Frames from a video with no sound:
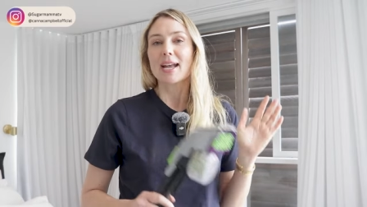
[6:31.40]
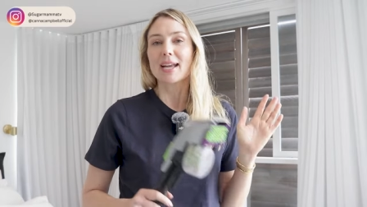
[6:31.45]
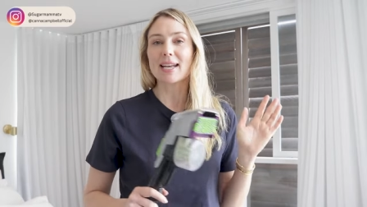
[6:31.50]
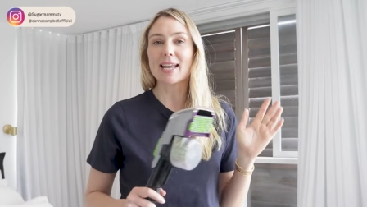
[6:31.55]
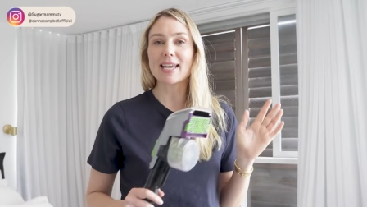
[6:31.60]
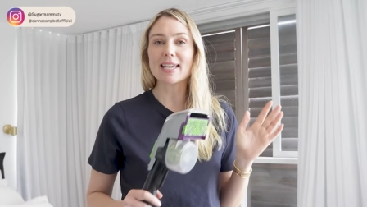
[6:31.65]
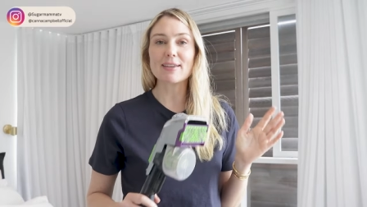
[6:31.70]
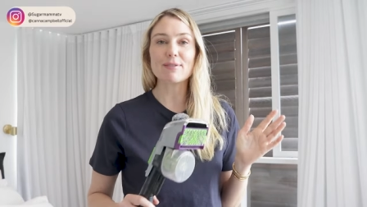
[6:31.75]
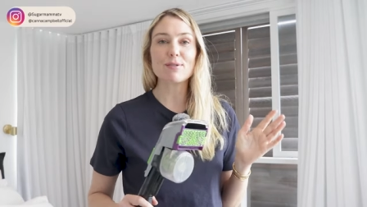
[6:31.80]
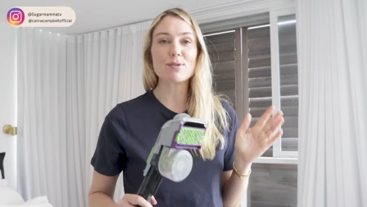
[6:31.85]

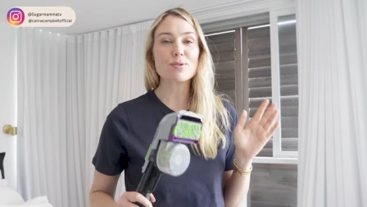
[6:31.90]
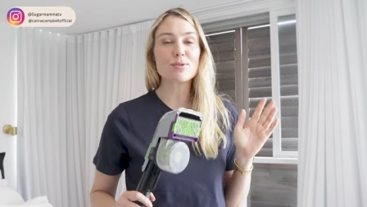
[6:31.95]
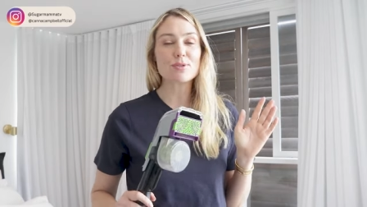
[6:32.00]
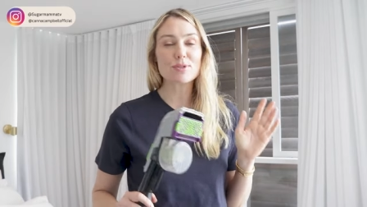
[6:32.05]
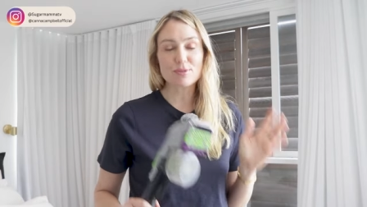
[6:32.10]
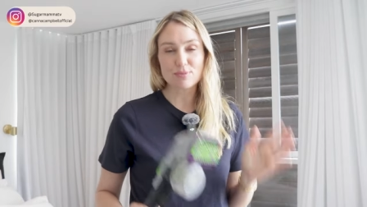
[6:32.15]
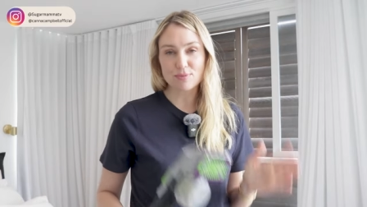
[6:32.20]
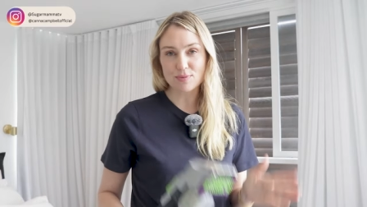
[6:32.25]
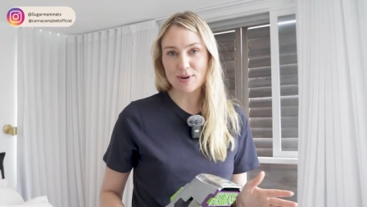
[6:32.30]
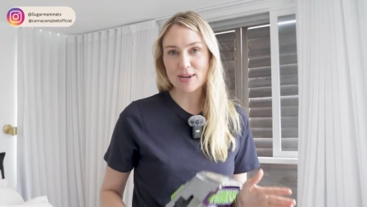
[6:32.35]
can I give you
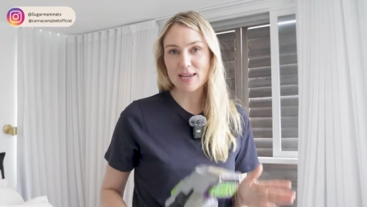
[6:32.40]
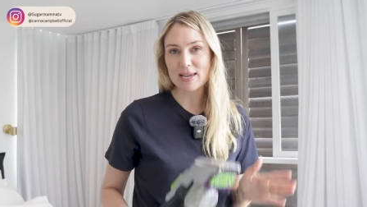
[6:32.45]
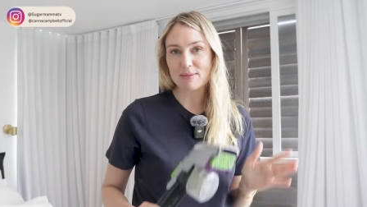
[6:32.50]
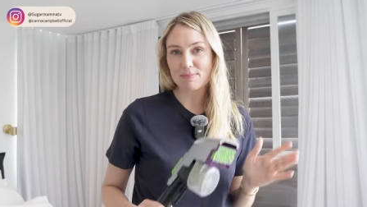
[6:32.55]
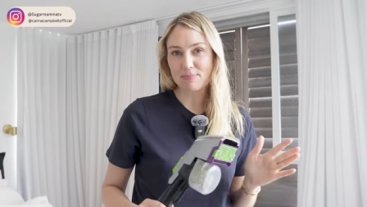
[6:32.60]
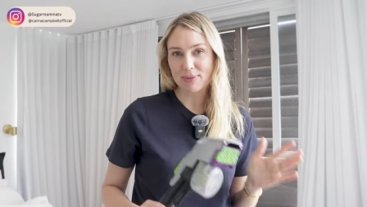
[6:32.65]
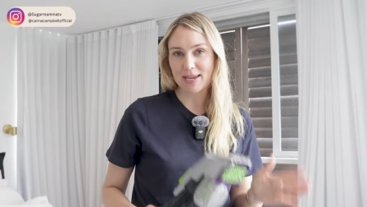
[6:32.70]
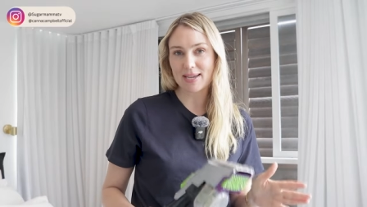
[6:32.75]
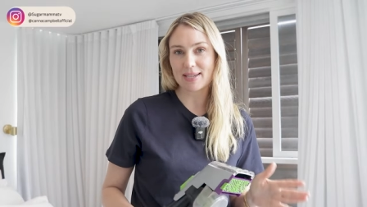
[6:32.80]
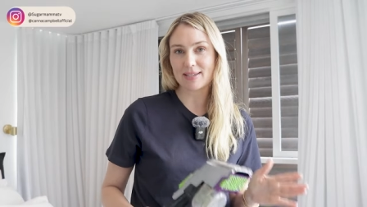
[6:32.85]
three
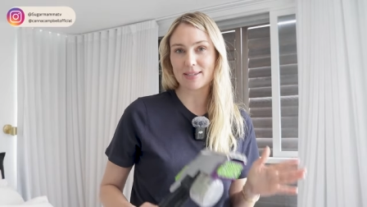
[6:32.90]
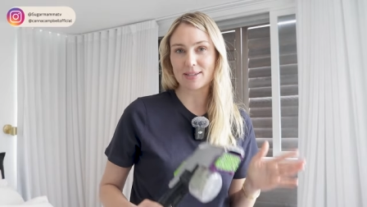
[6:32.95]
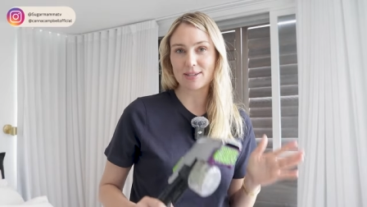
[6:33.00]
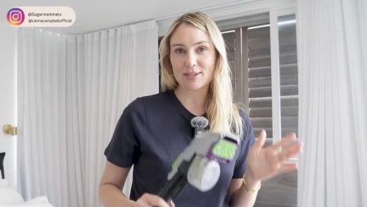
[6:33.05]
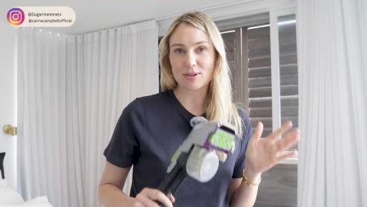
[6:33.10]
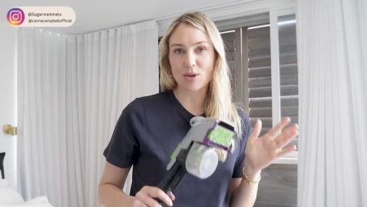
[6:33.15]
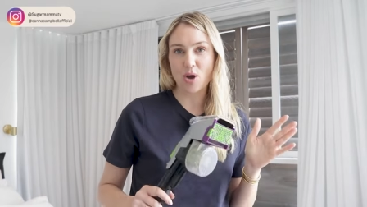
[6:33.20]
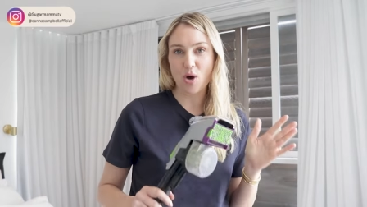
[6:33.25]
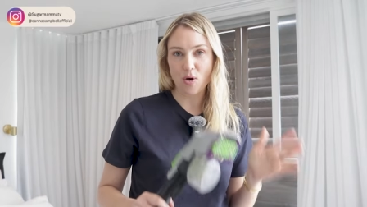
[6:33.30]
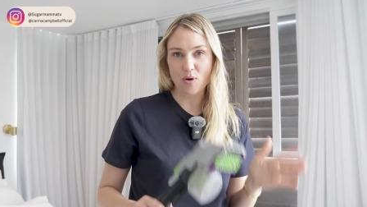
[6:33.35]

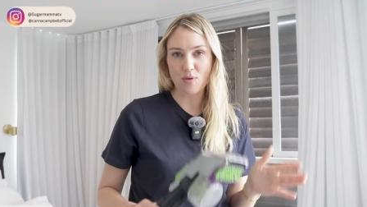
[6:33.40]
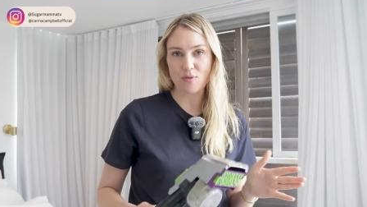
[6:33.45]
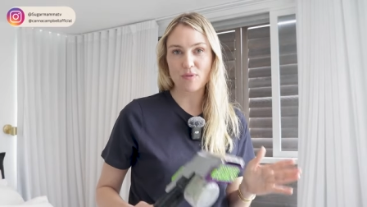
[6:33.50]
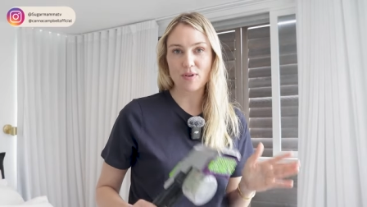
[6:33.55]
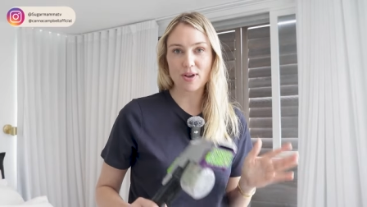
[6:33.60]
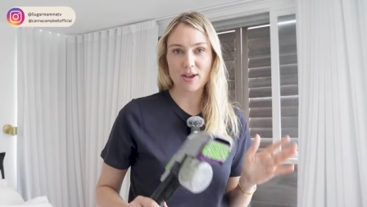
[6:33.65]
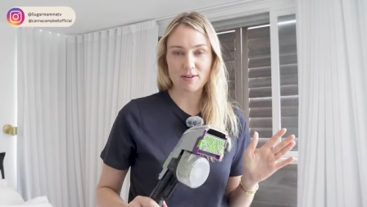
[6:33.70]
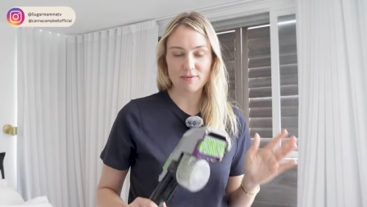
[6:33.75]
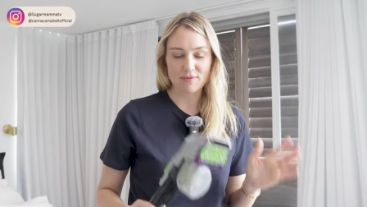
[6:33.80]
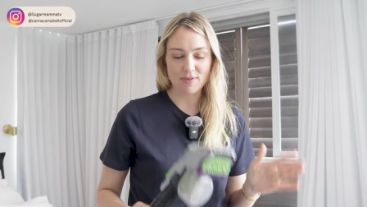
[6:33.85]
pieces of
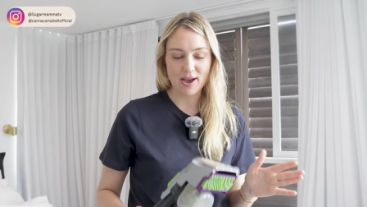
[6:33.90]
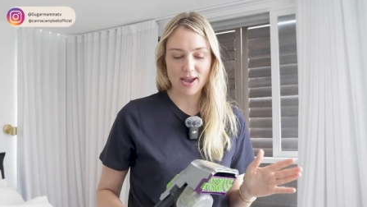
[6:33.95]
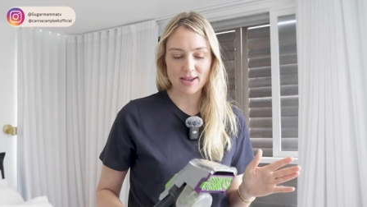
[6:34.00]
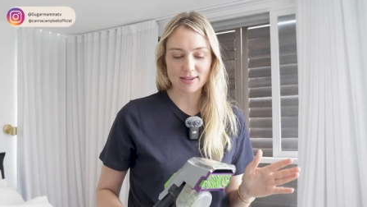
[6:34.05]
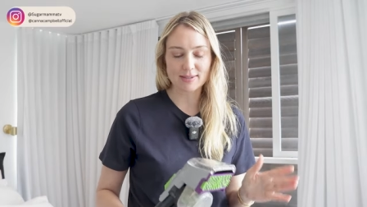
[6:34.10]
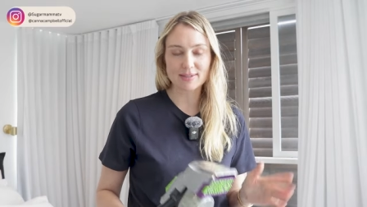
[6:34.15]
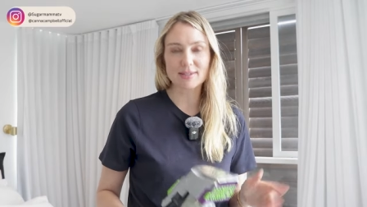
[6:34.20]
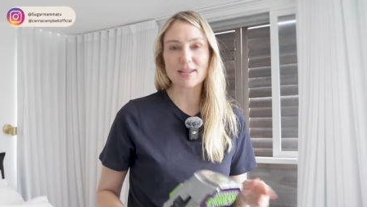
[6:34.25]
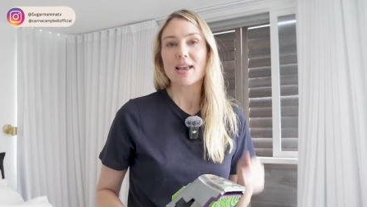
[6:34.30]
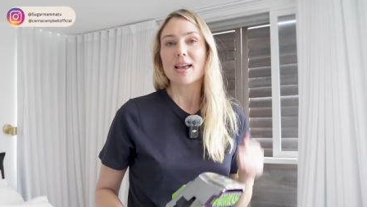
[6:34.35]

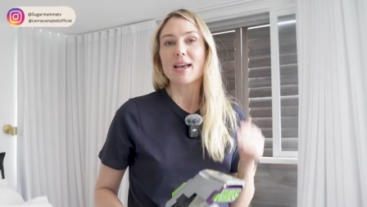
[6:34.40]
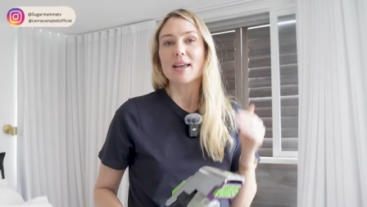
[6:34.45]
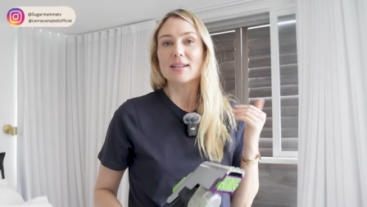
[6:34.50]
advice?